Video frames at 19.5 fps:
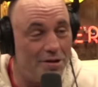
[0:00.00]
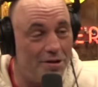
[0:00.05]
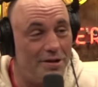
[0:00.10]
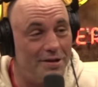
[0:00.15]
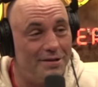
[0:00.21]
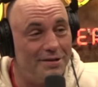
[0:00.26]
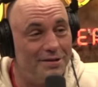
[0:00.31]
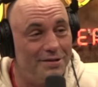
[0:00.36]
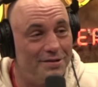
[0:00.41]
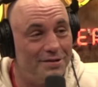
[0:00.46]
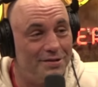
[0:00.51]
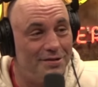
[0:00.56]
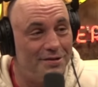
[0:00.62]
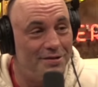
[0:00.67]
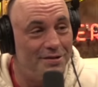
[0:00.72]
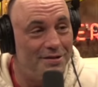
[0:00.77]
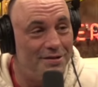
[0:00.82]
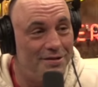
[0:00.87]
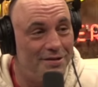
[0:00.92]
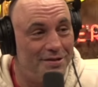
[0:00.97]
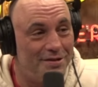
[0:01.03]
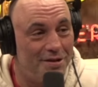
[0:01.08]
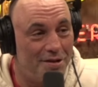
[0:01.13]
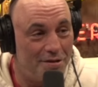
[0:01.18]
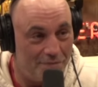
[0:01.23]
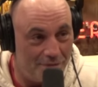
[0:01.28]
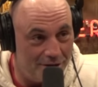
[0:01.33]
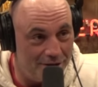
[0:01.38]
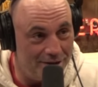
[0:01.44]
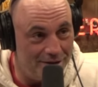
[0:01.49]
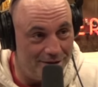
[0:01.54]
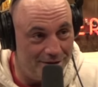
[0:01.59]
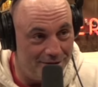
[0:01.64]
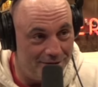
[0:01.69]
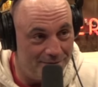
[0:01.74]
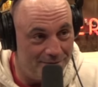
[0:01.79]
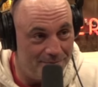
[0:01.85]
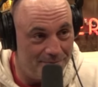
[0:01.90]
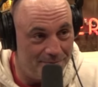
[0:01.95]
good? It sounds tempting. Really? I don't know if
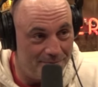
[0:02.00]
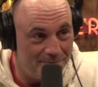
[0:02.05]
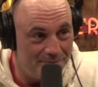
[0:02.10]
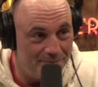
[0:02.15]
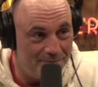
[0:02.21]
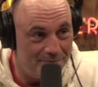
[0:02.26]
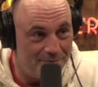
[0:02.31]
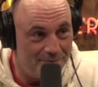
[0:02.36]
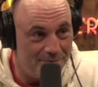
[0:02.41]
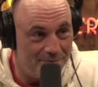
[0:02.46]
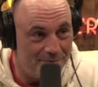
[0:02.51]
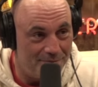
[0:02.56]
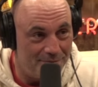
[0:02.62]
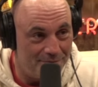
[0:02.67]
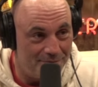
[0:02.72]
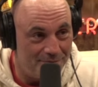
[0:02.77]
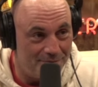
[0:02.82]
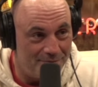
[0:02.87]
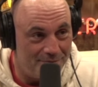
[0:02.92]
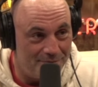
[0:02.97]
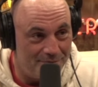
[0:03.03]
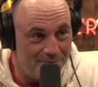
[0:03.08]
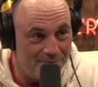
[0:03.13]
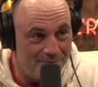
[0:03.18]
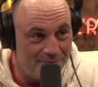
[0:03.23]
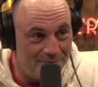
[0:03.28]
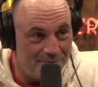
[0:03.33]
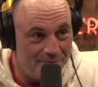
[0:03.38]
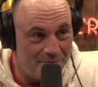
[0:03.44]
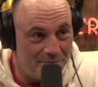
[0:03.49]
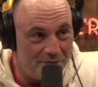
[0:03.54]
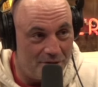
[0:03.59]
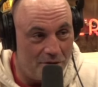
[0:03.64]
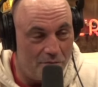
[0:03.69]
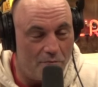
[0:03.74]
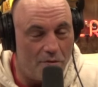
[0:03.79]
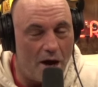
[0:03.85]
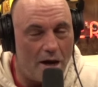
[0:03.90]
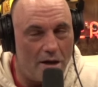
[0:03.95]
it sounds good in the long term, but it sounds tempting.
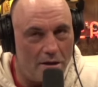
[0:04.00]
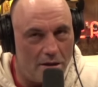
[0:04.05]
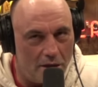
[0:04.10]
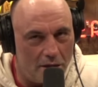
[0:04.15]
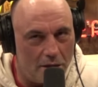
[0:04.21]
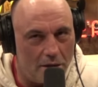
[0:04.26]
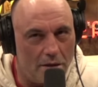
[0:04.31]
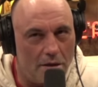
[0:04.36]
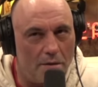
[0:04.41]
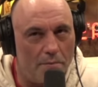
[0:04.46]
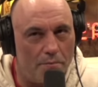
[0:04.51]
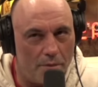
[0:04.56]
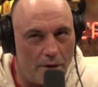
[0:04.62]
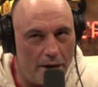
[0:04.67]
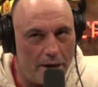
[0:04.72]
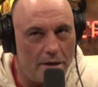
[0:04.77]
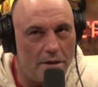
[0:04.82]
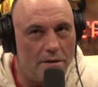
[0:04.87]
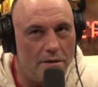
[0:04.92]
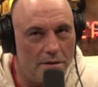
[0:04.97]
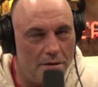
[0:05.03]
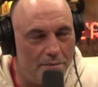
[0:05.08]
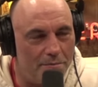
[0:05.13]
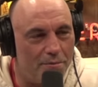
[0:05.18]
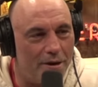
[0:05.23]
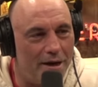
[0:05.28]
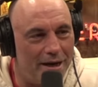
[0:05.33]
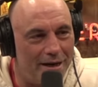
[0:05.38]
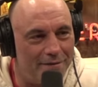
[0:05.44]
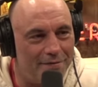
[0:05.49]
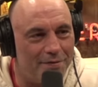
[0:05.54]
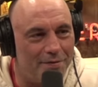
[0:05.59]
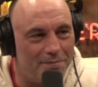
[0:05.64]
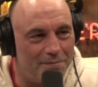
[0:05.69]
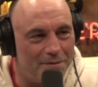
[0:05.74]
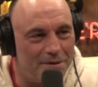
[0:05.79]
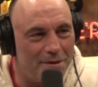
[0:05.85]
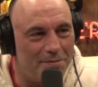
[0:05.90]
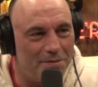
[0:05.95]
Right, like a little break. A little yeah, break
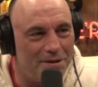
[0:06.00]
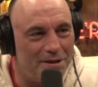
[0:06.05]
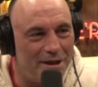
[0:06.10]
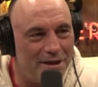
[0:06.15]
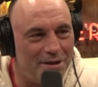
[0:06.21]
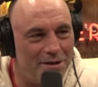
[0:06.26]
you know, just a